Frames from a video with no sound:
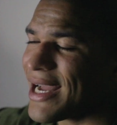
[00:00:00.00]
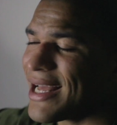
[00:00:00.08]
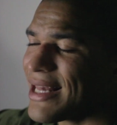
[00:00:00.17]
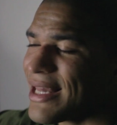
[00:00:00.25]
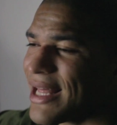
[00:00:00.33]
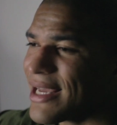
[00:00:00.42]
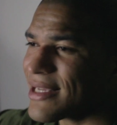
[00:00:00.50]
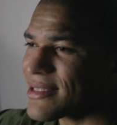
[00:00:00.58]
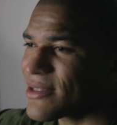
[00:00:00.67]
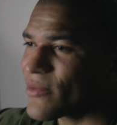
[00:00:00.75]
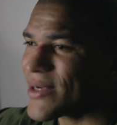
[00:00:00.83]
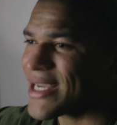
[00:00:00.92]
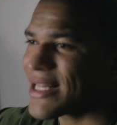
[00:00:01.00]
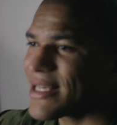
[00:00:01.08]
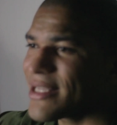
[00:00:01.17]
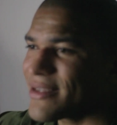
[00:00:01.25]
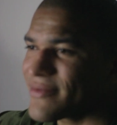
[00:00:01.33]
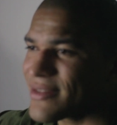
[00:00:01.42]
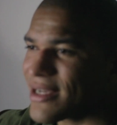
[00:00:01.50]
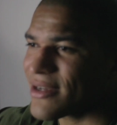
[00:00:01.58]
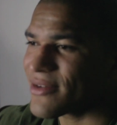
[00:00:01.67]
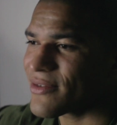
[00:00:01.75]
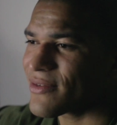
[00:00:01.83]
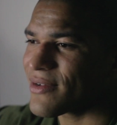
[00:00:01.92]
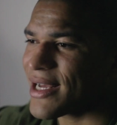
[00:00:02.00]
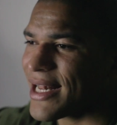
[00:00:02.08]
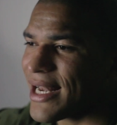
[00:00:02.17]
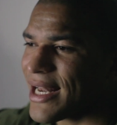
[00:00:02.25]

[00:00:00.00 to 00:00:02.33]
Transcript: I like the way I live now. I